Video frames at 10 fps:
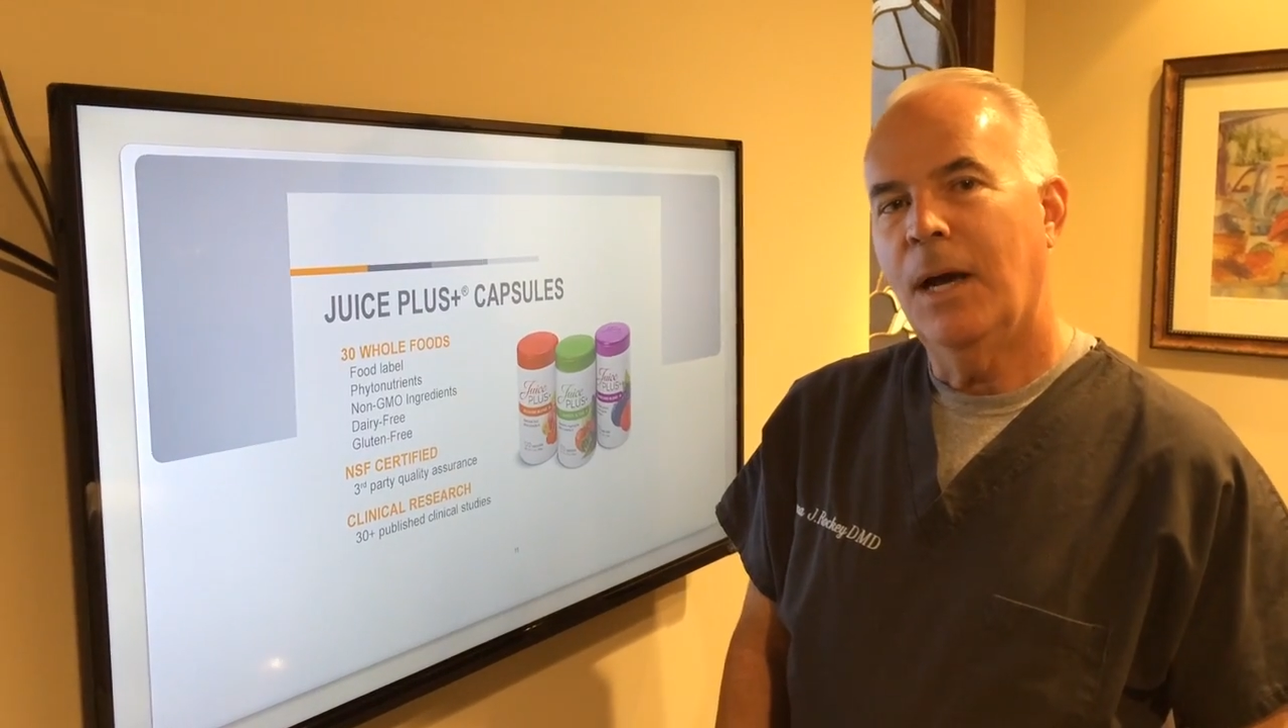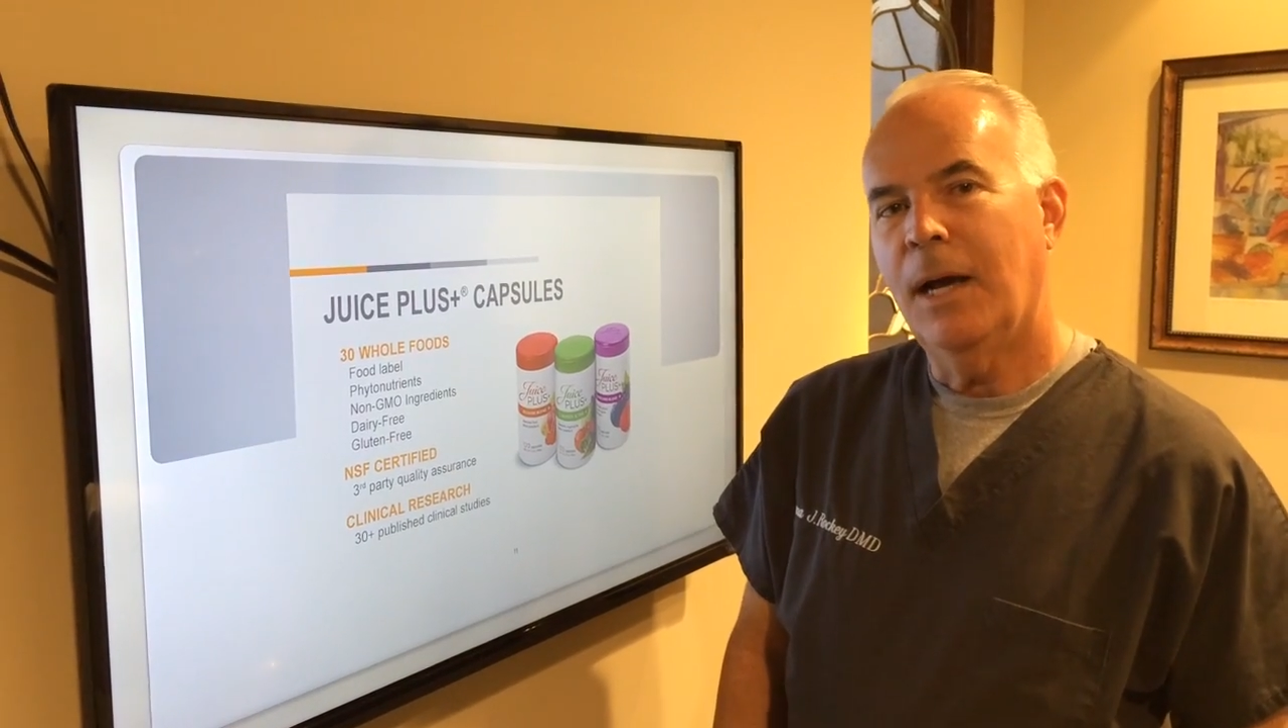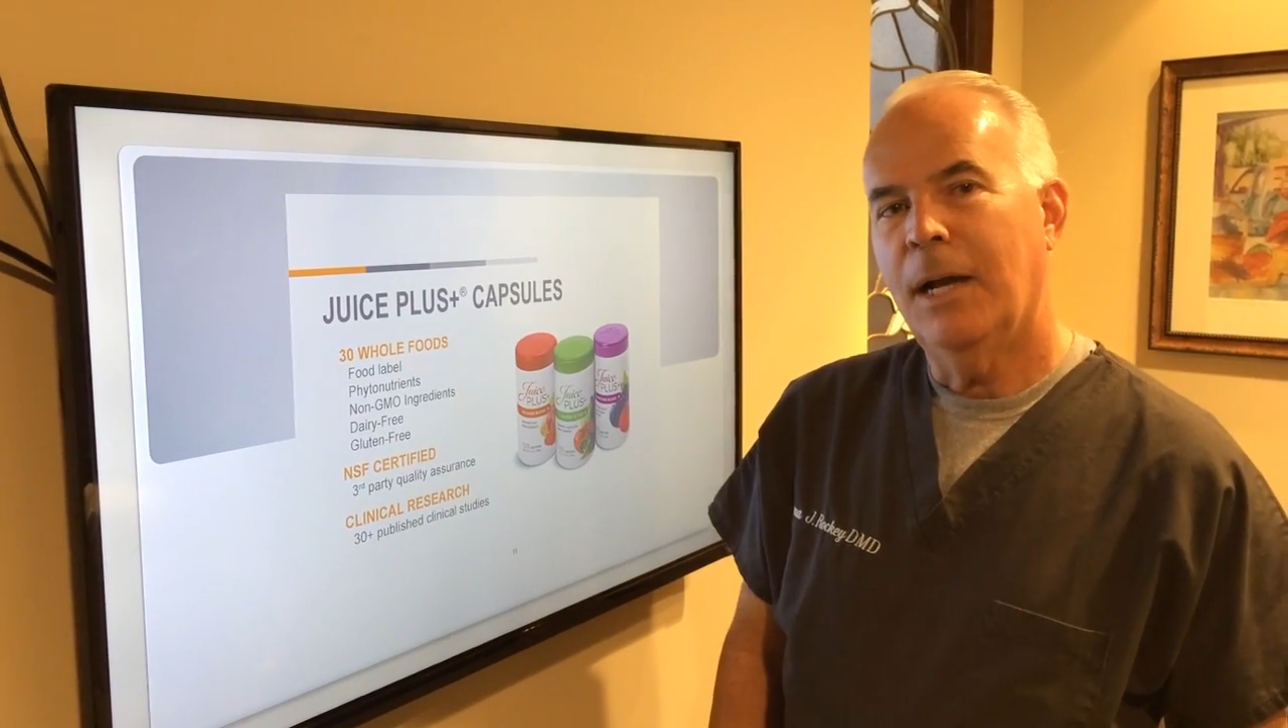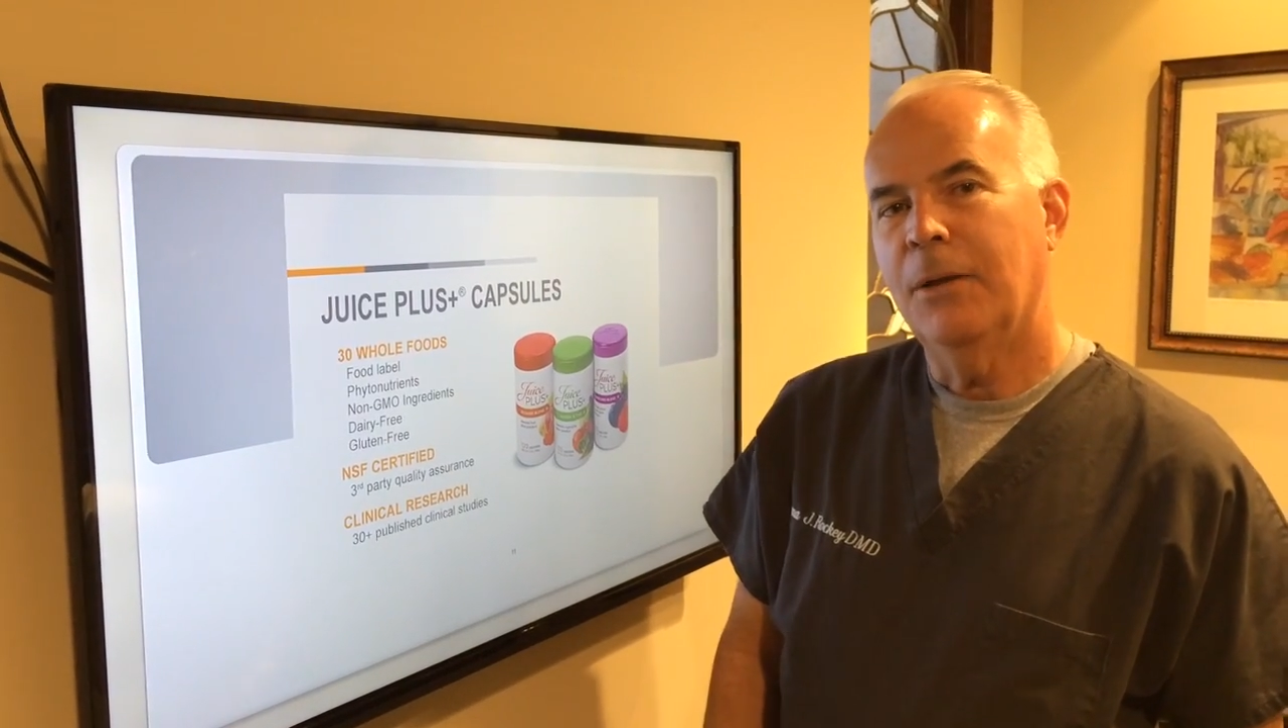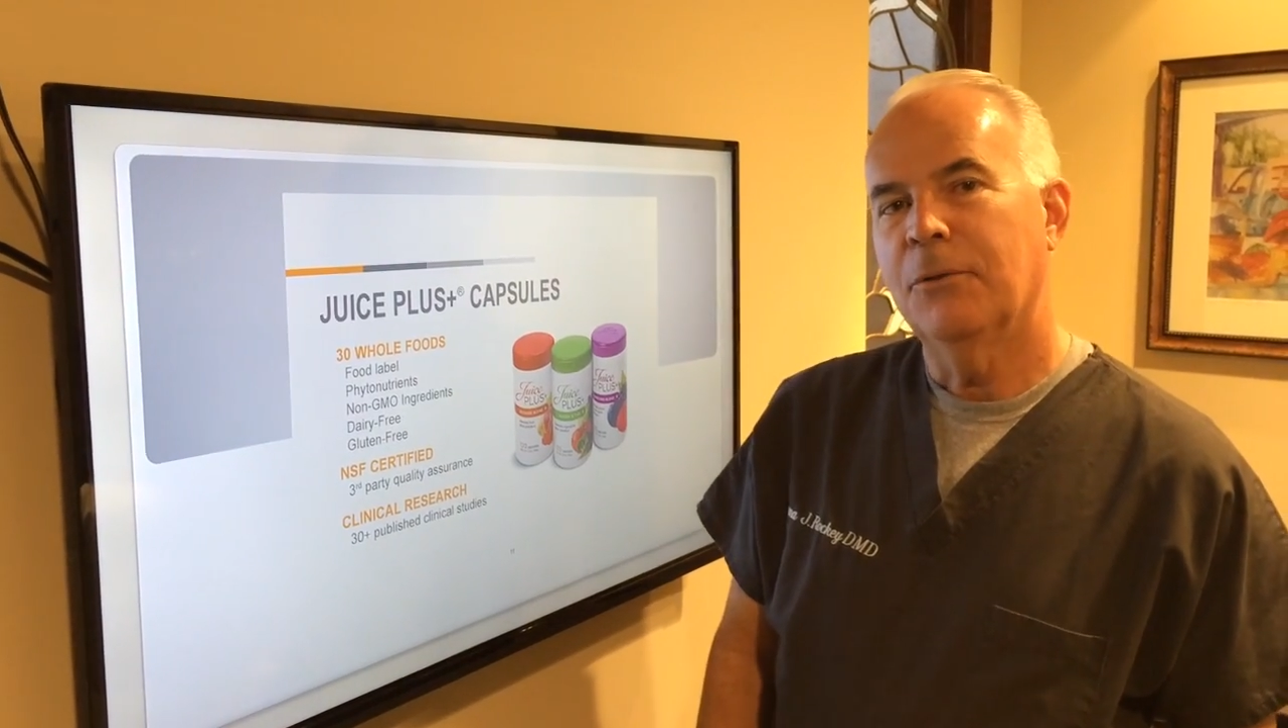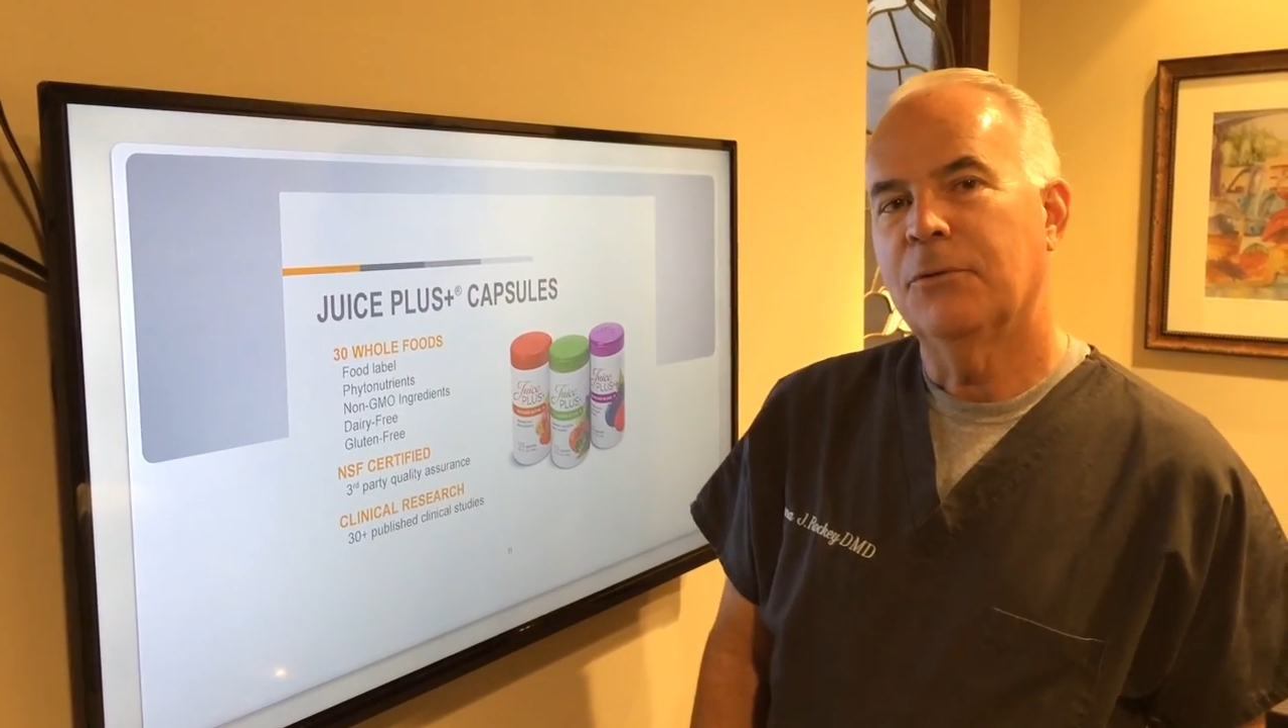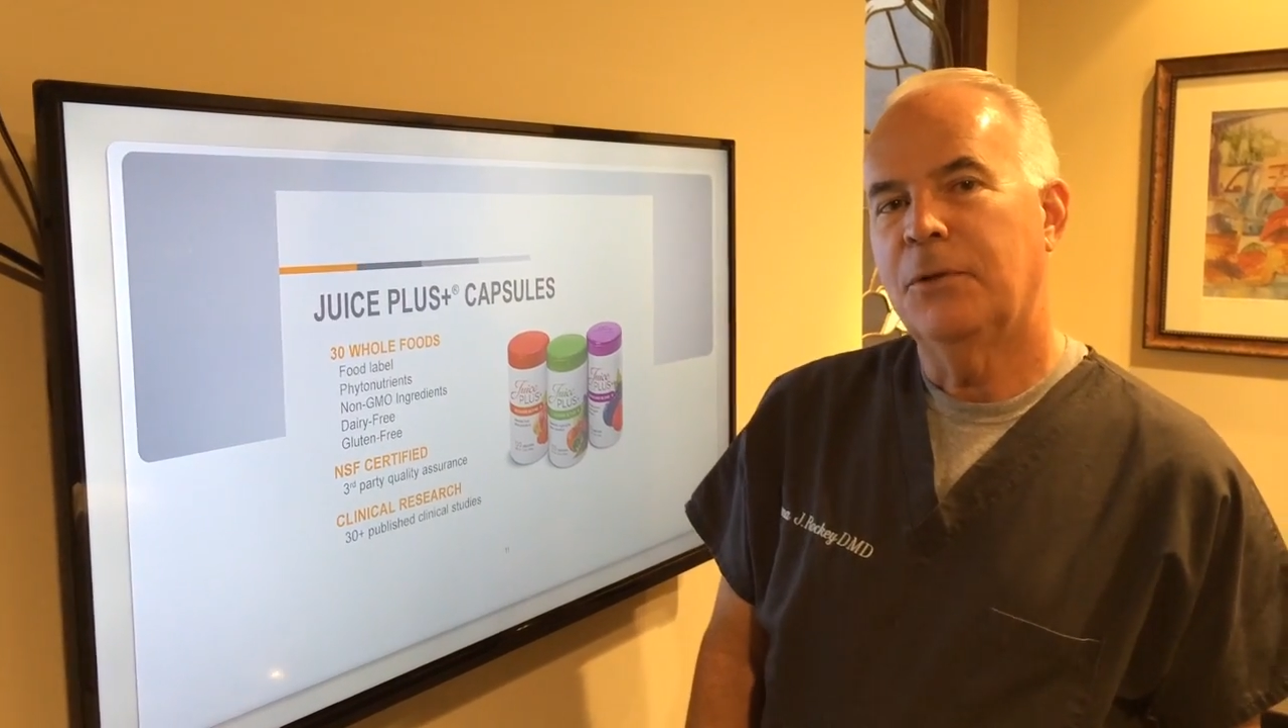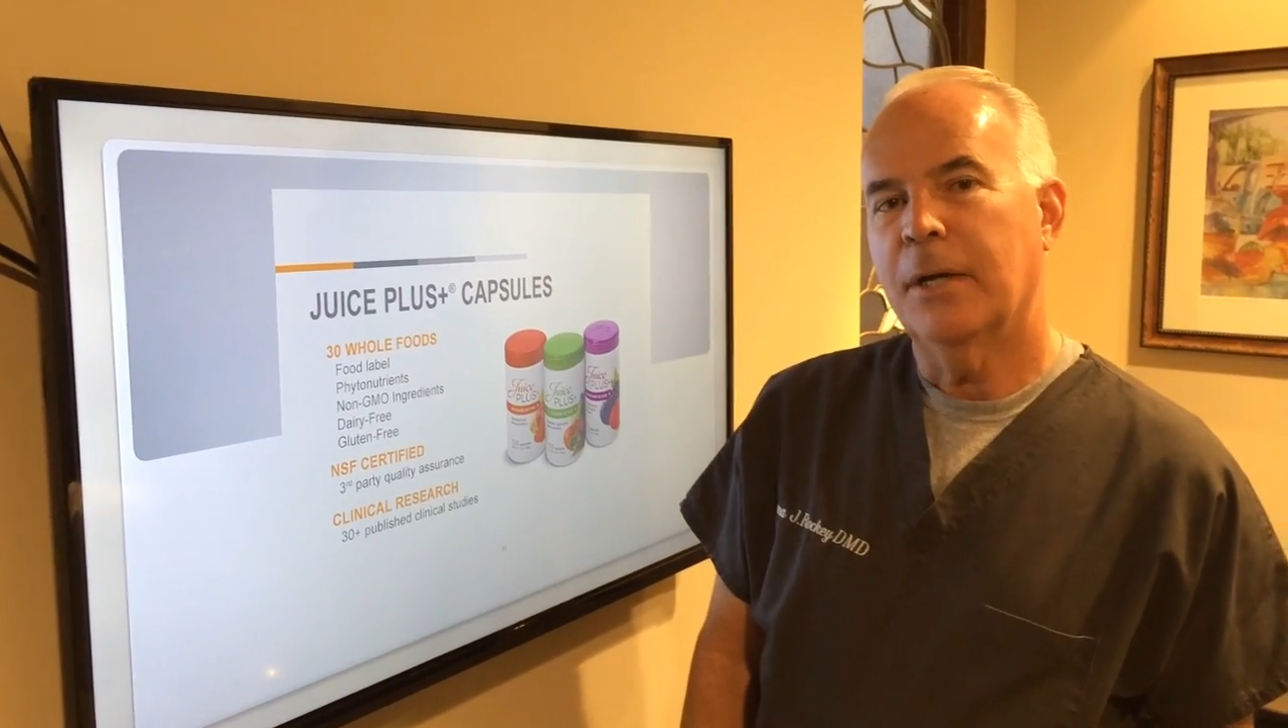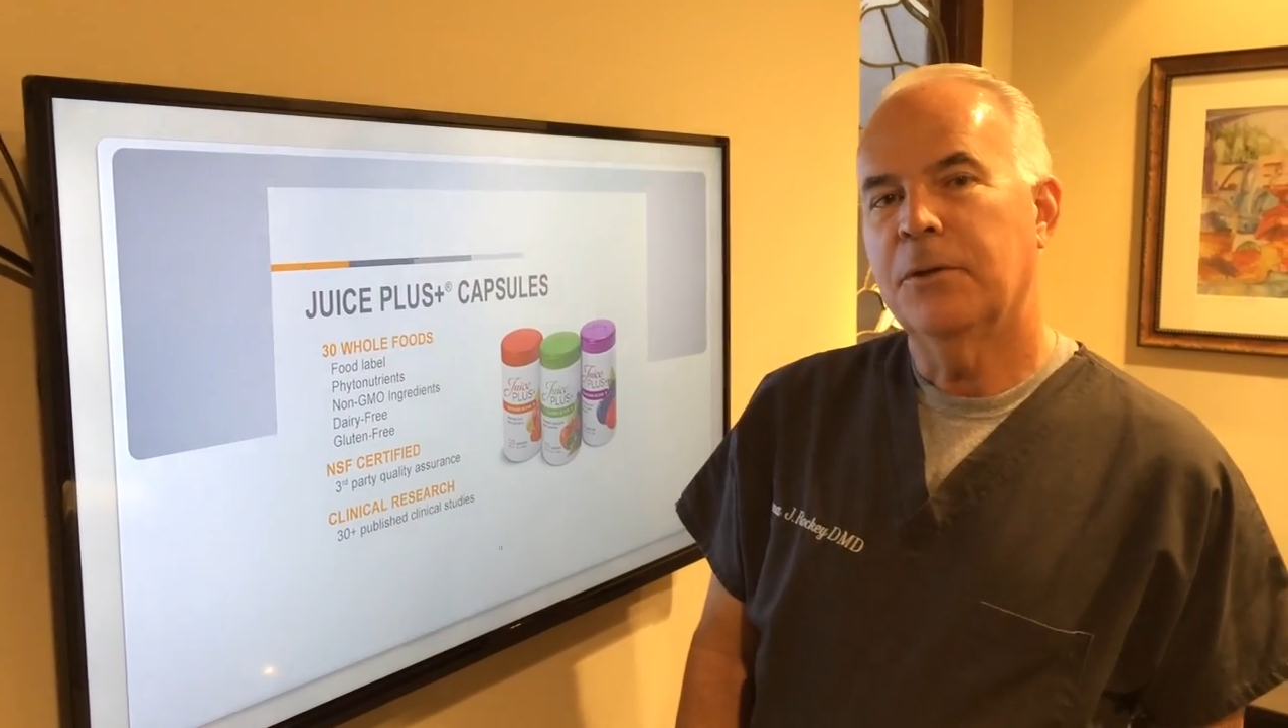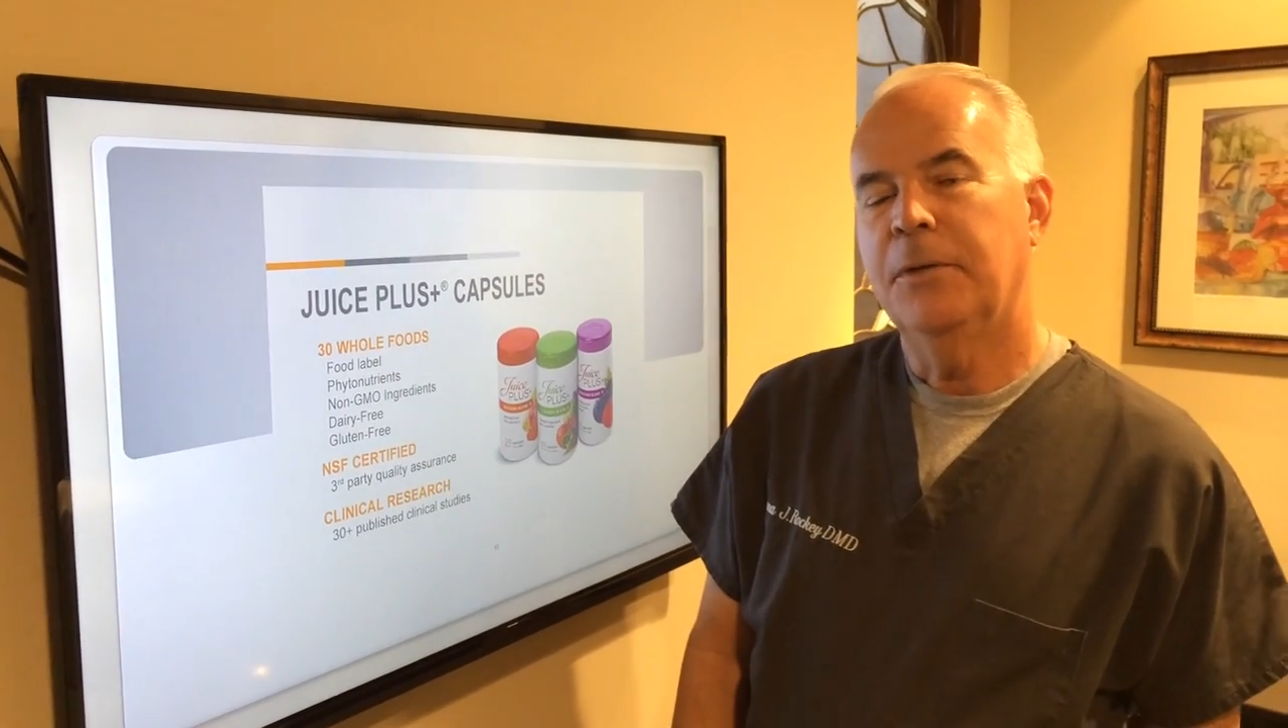Hi, this
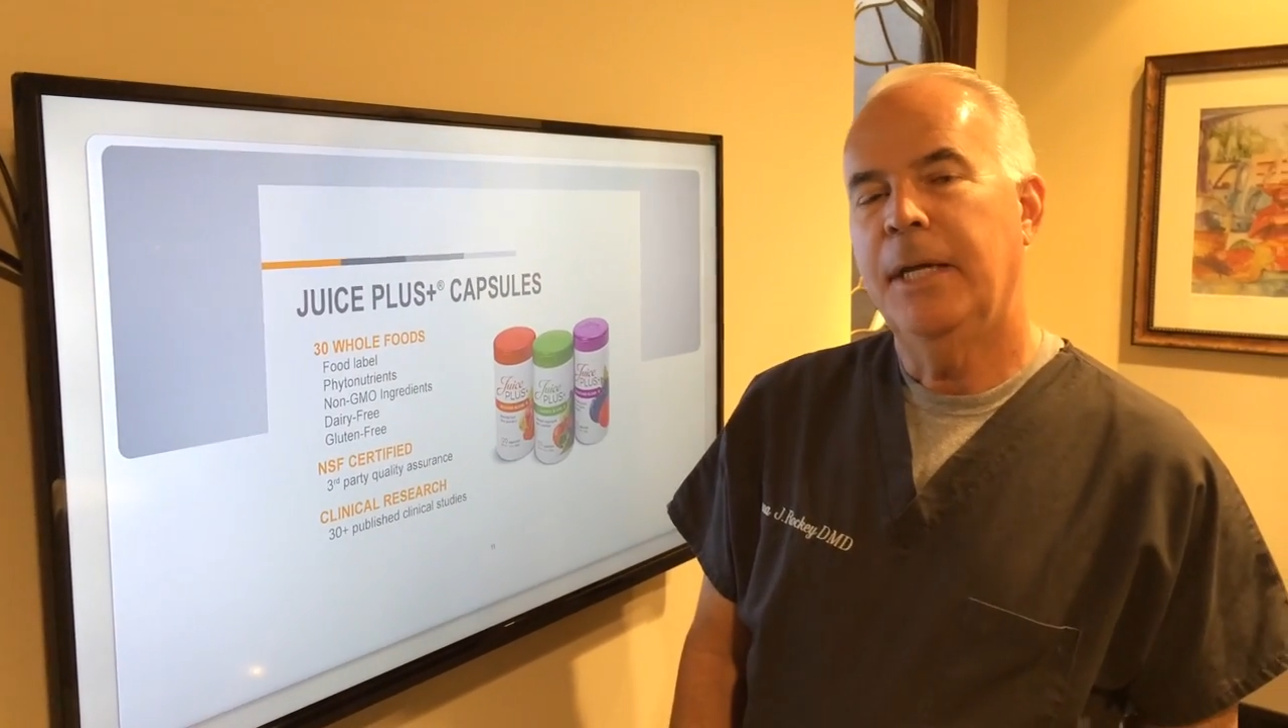is Dr.